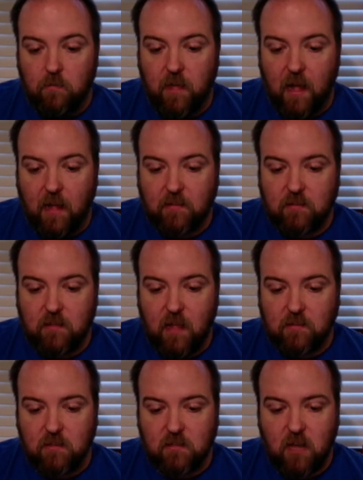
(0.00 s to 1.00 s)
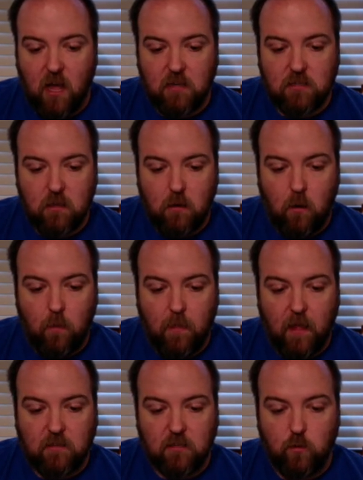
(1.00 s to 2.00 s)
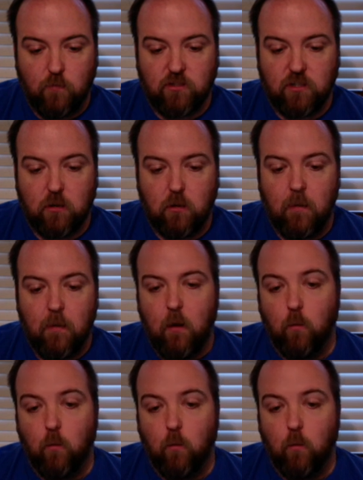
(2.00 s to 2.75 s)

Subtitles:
That's the Skystone, that's the Swift Silk.